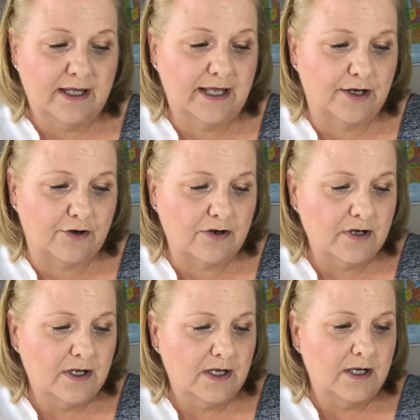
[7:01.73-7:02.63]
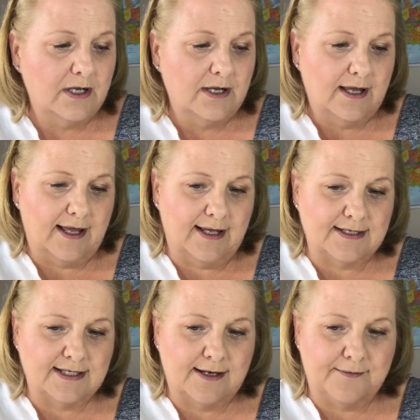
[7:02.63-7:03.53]
here.
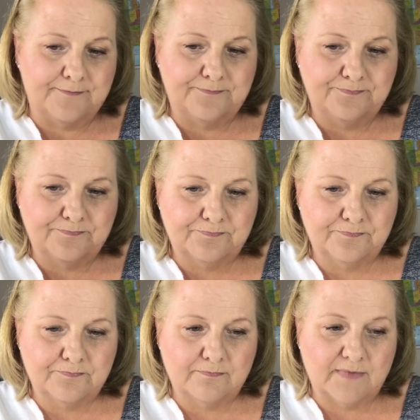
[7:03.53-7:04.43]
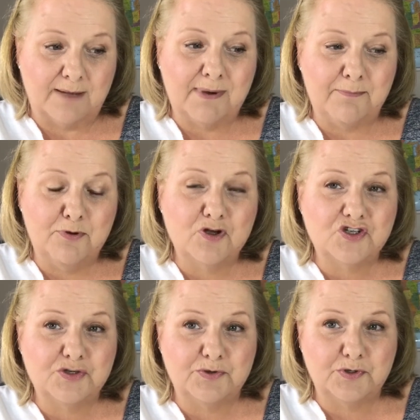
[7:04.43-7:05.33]
And I bought
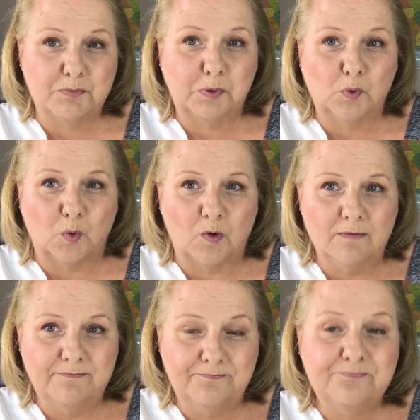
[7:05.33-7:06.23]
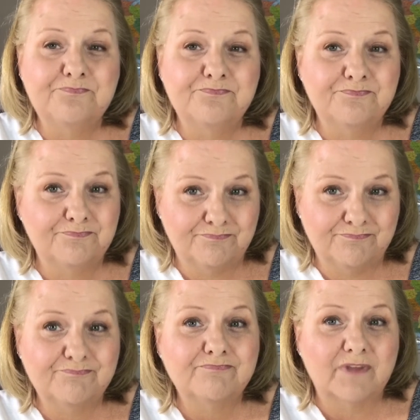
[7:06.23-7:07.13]
Pikachu a new pool,
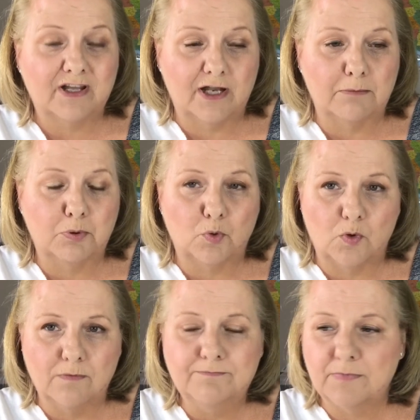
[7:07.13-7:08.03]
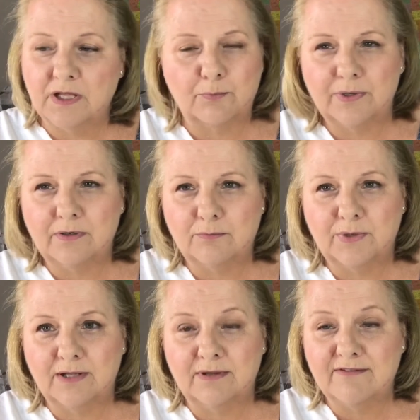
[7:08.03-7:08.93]
a little pool. You know,
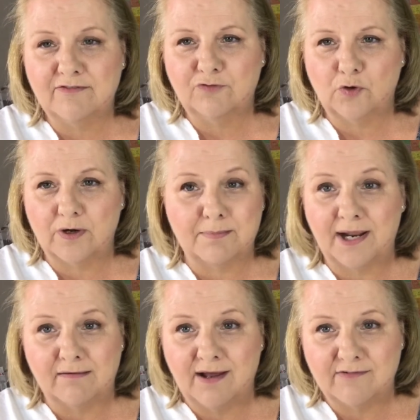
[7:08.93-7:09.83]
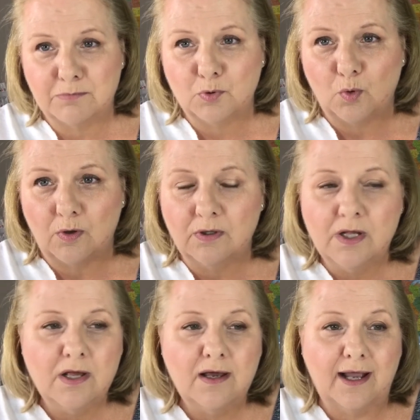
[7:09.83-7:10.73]
we live in Florida, but I don't have a pool.
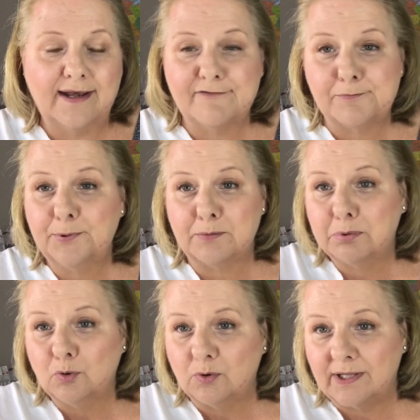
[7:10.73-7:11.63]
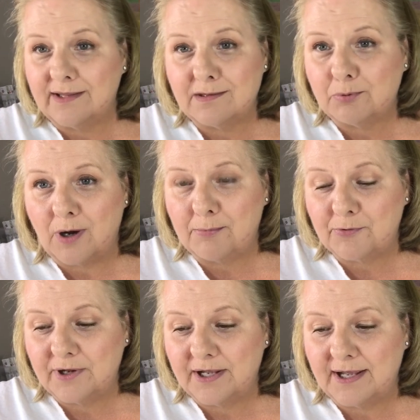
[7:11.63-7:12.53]
I never put a pool in the
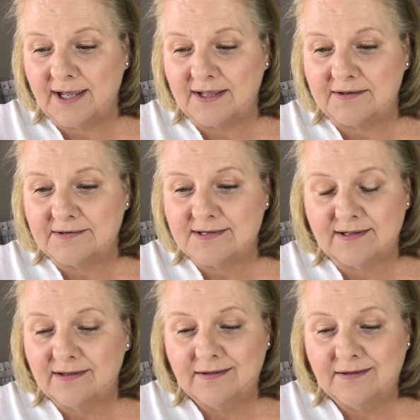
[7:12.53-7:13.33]
property, and